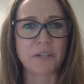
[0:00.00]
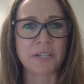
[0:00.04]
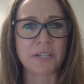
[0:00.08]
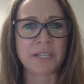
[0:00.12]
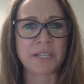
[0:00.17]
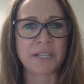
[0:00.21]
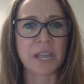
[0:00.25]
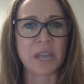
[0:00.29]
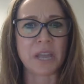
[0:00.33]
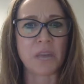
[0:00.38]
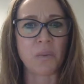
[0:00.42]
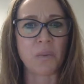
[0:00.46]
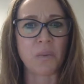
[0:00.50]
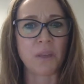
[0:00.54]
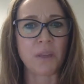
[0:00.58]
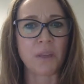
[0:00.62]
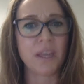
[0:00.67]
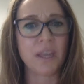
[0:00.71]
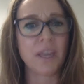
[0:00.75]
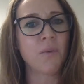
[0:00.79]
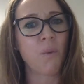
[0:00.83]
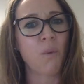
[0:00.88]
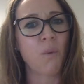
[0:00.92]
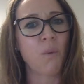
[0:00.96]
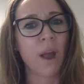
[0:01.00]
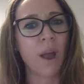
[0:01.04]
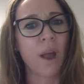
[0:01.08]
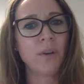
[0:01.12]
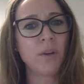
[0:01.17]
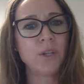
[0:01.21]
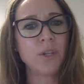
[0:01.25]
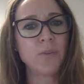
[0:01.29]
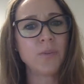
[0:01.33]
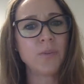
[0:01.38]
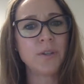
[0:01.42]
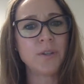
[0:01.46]
It's like, really? Why
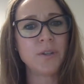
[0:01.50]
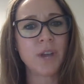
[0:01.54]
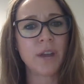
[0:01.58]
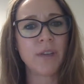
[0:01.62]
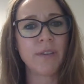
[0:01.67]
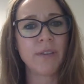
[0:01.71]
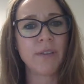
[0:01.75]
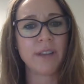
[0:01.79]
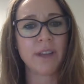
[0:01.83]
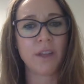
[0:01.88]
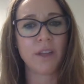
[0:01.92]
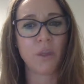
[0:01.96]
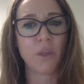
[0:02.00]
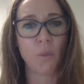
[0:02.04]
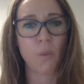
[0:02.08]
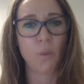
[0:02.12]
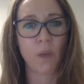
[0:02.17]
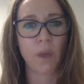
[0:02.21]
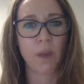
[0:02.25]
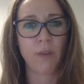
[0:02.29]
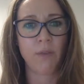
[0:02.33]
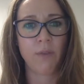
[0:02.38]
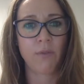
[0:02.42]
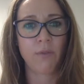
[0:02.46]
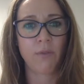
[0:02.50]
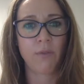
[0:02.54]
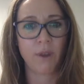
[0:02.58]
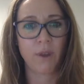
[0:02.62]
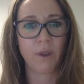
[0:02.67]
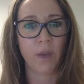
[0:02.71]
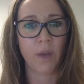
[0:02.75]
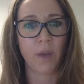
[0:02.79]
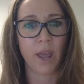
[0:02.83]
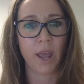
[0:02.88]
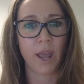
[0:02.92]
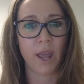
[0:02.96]
would you be driving down the one
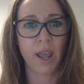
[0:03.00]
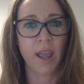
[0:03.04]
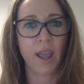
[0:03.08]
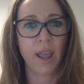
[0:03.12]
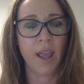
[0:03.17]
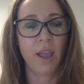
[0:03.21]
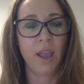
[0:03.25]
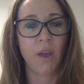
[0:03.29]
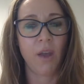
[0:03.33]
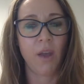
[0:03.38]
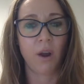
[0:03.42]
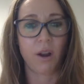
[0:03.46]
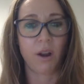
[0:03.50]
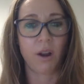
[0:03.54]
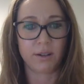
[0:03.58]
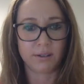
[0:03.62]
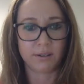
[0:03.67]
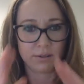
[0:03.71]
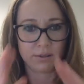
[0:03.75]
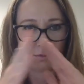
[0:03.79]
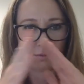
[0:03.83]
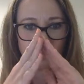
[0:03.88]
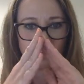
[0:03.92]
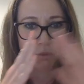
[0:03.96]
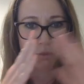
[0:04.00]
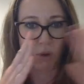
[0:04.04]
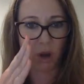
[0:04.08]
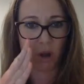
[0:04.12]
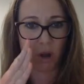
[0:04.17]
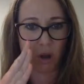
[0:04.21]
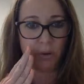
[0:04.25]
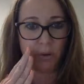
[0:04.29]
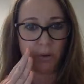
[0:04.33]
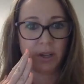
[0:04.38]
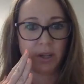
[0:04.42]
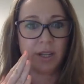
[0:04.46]
freeway or
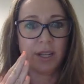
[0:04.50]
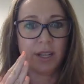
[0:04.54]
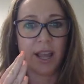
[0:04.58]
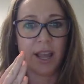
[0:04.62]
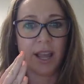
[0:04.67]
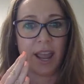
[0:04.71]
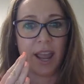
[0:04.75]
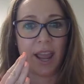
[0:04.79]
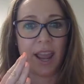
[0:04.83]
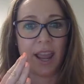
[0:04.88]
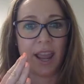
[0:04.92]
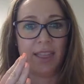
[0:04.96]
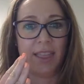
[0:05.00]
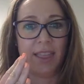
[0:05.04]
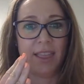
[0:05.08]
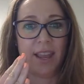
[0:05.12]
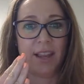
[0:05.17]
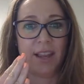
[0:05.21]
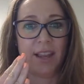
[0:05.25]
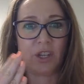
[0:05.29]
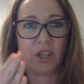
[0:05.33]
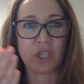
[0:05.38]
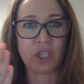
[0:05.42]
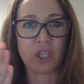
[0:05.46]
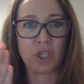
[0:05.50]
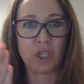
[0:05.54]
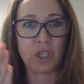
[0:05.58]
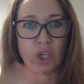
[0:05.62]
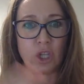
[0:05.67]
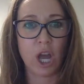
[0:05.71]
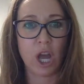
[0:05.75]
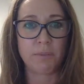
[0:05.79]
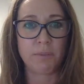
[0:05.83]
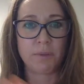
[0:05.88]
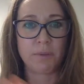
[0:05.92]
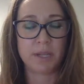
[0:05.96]
road and then just
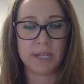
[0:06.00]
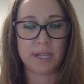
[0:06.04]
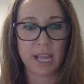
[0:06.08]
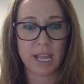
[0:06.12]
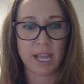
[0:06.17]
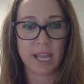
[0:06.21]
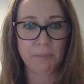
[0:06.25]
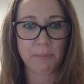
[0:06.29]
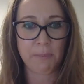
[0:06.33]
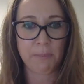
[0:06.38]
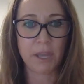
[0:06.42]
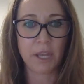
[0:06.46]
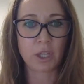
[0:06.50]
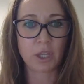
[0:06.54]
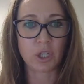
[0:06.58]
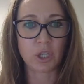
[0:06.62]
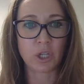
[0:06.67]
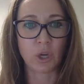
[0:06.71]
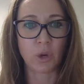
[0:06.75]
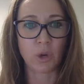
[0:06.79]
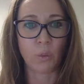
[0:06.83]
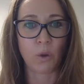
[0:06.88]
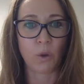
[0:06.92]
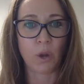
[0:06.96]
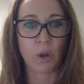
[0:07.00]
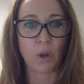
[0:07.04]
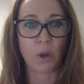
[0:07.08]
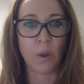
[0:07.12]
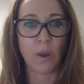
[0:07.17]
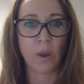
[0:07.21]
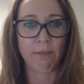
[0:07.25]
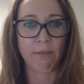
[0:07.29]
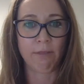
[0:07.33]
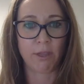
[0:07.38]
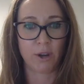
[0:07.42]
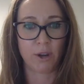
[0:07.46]
stop to take a picture when you
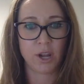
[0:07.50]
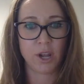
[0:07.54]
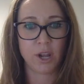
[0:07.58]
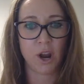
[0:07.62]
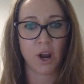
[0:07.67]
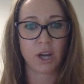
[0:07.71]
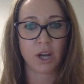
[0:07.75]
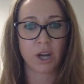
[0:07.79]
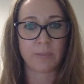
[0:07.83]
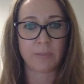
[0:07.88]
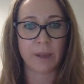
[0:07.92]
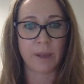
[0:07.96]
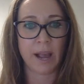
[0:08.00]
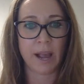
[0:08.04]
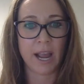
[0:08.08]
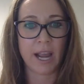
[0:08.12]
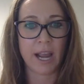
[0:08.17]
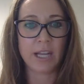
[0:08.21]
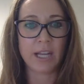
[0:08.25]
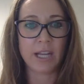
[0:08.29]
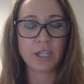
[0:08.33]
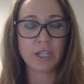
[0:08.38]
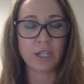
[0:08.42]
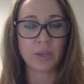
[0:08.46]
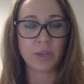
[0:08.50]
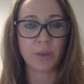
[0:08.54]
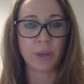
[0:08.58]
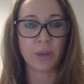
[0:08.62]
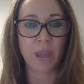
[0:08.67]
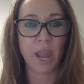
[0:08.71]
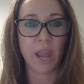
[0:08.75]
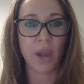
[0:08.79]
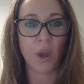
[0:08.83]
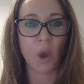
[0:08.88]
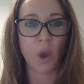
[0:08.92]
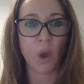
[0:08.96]
have 30 cars behind you
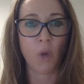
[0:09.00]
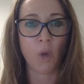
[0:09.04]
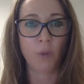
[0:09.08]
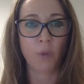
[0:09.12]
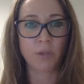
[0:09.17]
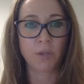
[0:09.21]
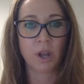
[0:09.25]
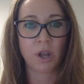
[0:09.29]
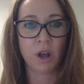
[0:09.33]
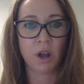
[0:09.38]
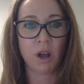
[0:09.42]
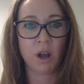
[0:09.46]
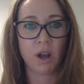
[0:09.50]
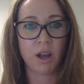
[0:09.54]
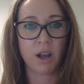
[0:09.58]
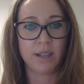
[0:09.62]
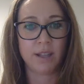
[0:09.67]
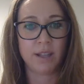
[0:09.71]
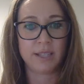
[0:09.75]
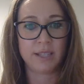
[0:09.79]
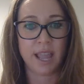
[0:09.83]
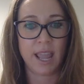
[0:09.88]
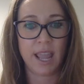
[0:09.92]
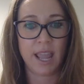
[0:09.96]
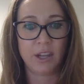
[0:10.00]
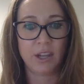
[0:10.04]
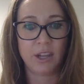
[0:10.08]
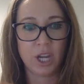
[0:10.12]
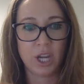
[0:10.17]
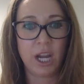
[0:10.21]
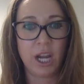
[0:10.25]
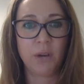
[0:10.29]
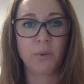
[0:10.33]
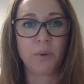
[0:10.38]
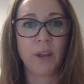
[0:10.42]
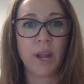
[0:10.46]
and almost cause a
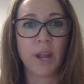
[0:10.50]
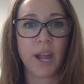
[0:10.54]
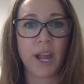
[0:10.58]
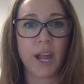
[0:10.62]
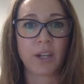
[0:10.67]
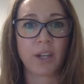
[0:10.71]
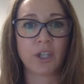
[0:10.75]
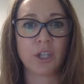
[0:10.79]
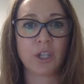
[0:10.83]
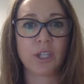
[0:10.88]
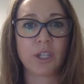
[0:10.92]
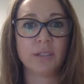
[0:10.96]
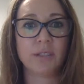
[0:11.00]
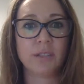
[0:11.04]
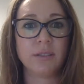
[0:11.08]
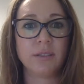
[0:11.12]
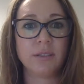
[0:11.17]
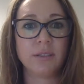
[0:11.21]
chain reaction?